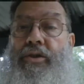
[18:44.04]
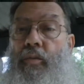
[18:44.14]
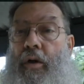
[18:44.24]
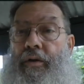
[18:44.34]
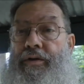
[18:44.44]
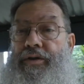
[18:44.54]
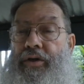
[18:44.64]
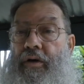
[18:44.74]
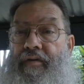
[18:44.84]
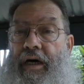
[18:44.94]
a while to
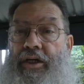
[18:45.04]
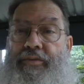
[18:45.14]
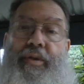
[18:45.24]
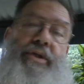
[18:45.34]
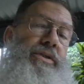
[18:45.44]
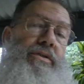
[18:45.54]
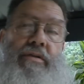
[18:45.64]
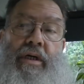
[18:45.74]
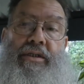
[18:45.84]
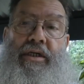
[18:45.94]
dissolve large pieces. Who
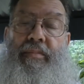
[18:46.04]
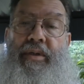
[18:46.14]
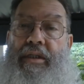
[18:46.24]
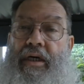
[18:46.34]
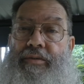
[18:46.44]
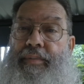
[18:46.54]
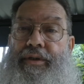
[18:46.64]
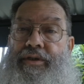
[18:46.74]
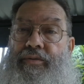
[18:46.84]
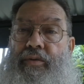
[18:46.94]
knows how big those
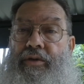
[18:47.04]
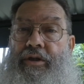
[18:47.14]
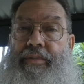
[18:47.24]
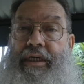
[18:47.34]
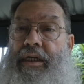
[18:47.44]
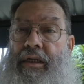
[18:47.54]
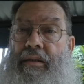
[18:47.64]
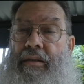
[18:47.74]
pieces were in the beginning.